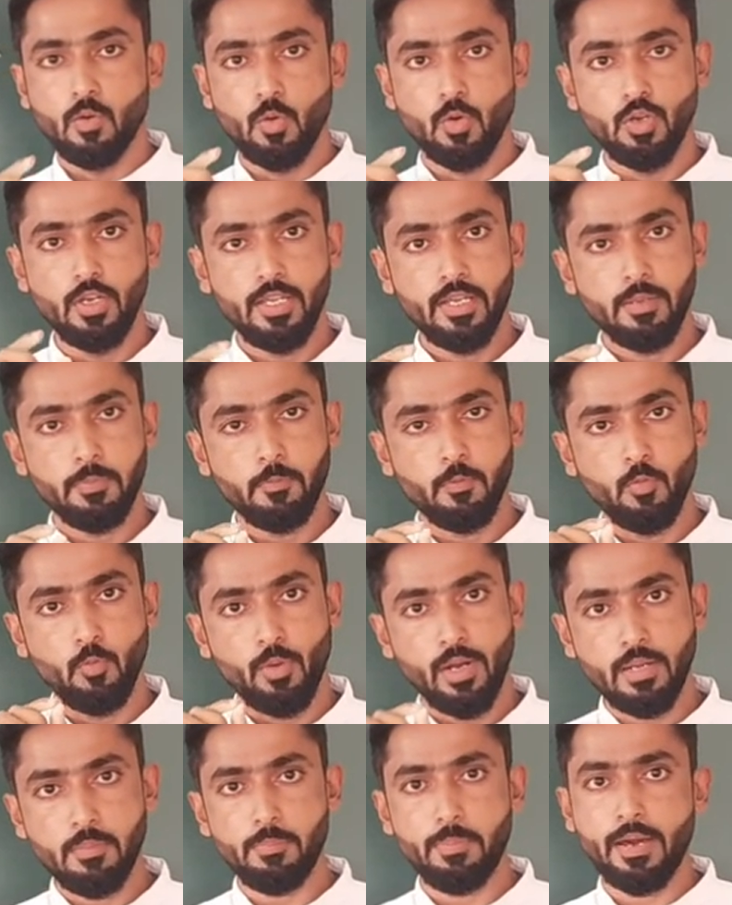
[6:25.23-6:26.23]
only
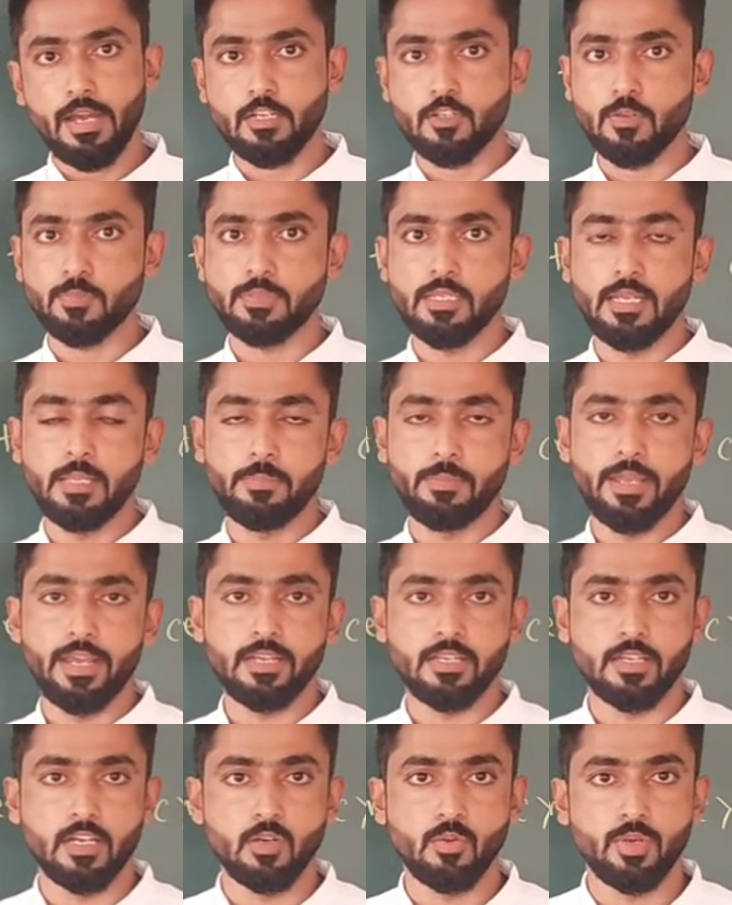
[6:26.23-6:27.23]
one part of the leaf
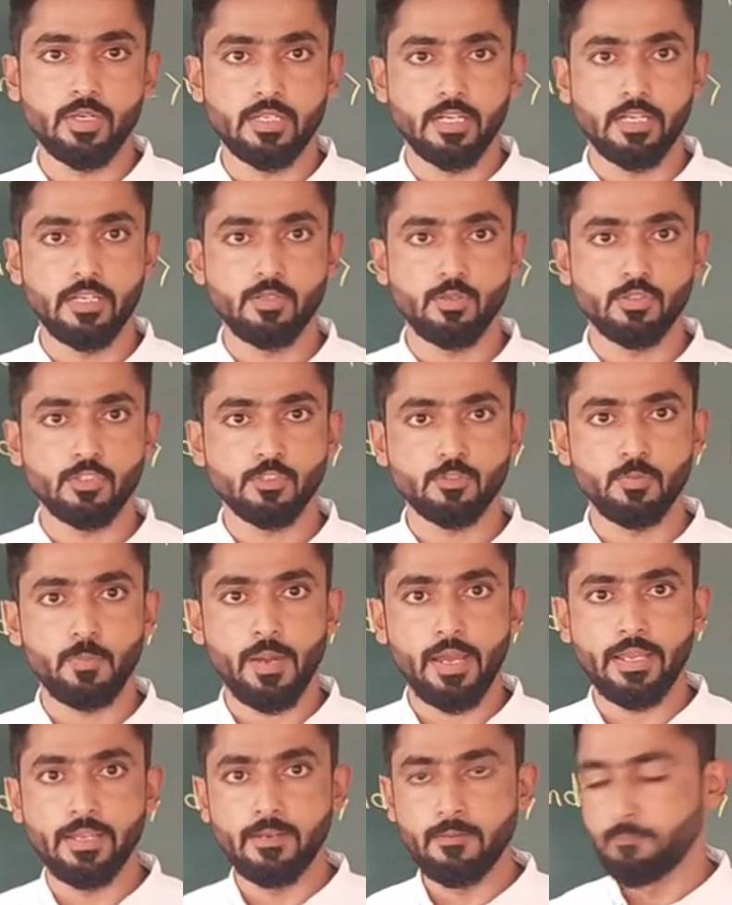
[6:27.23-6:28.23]
get converted into the
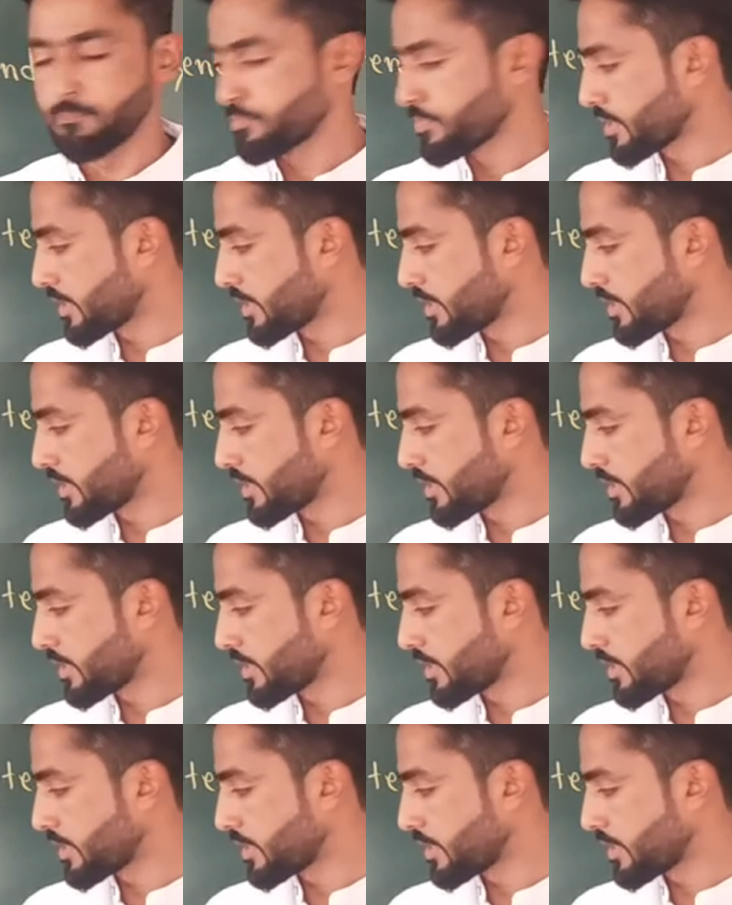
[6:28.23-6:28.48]
spine,